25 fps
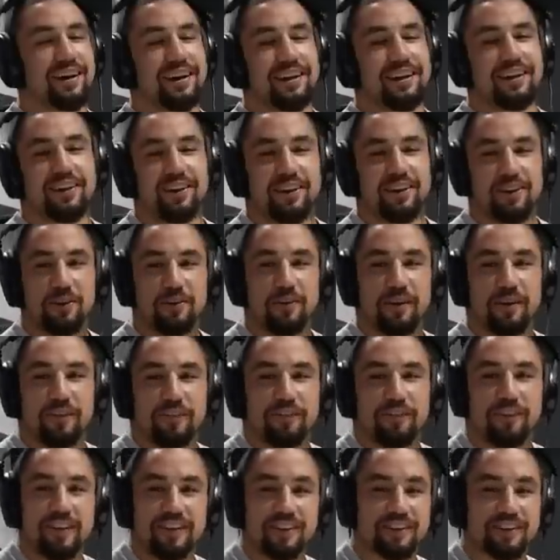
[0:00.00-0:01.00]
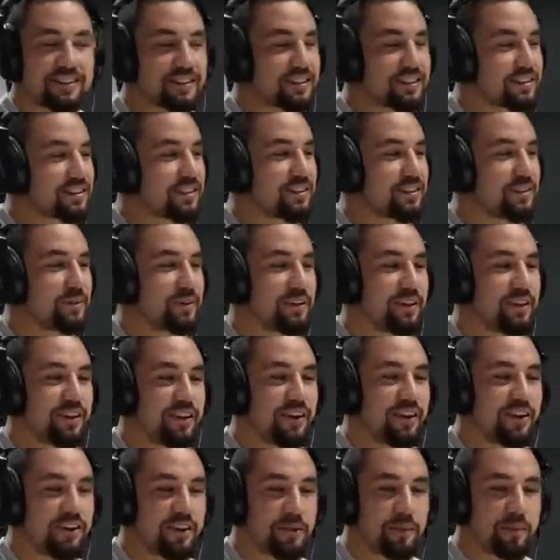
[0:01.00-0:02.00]
and like, all my friends just told
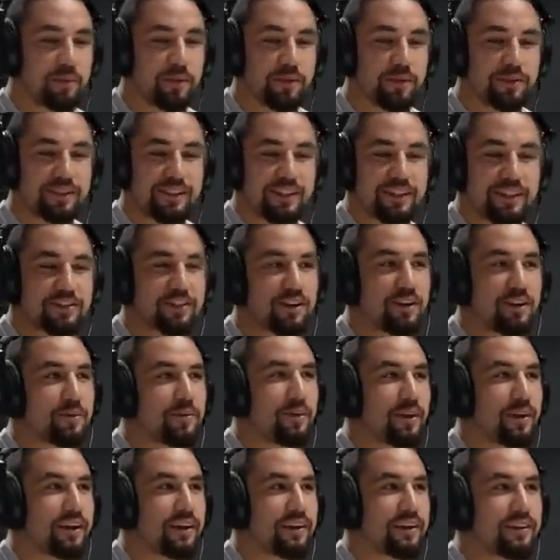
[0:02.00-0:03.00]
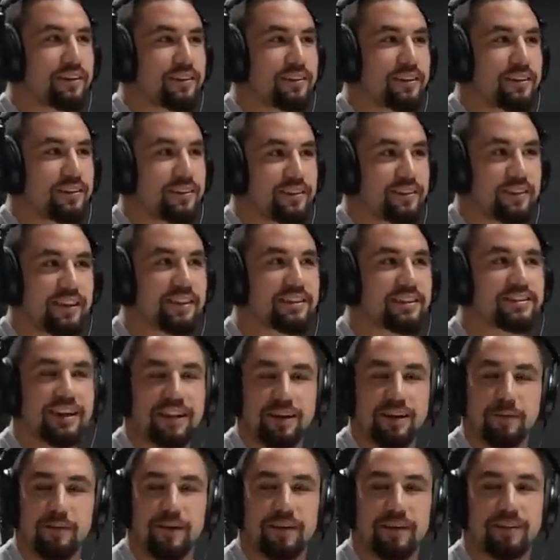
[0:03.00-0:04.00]
me, "Oh, you're pussy that time." Like yeah. things
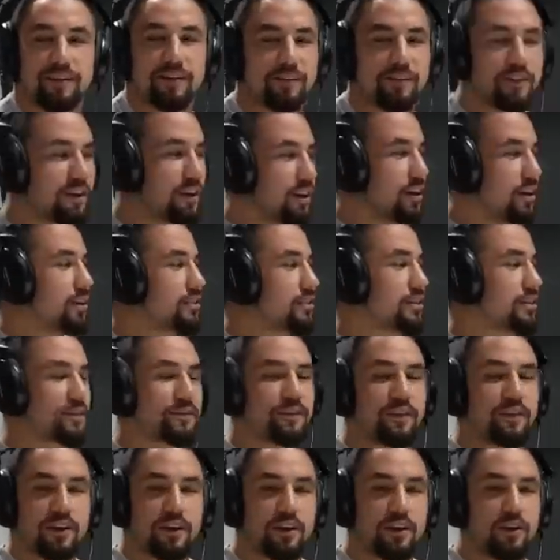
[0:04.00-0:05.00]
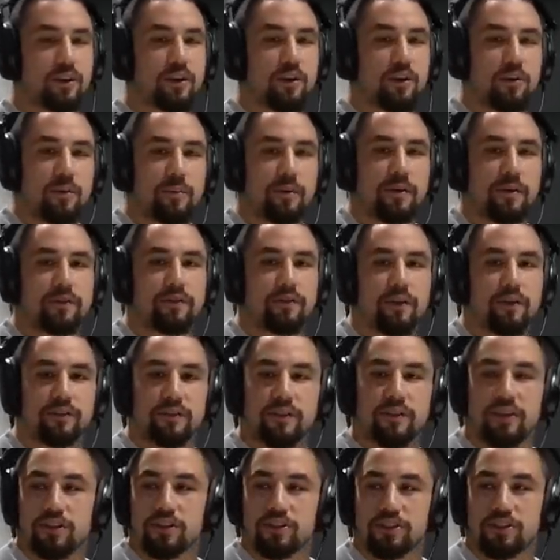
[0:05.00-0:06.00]
out of mouthing up. I was like, fuck you, I don't want to be
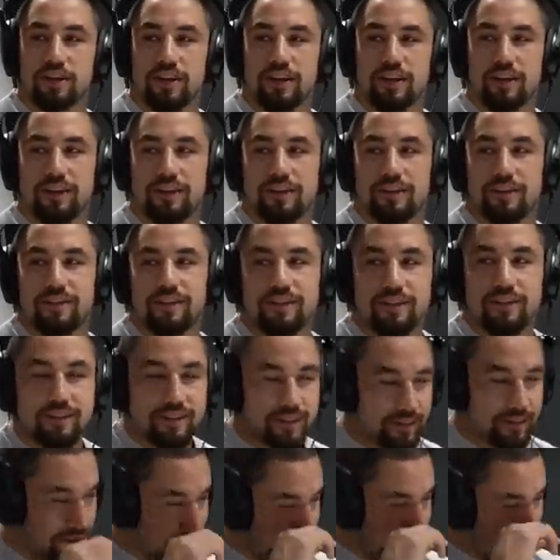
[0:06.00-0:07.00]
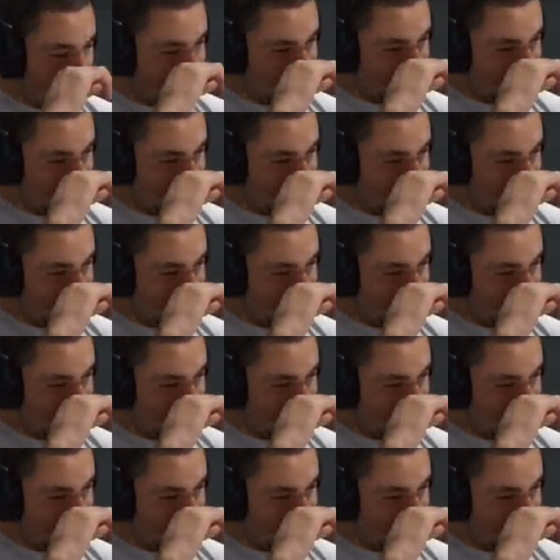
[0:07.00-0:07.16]
involved in this shit. Yeah, why are you going to get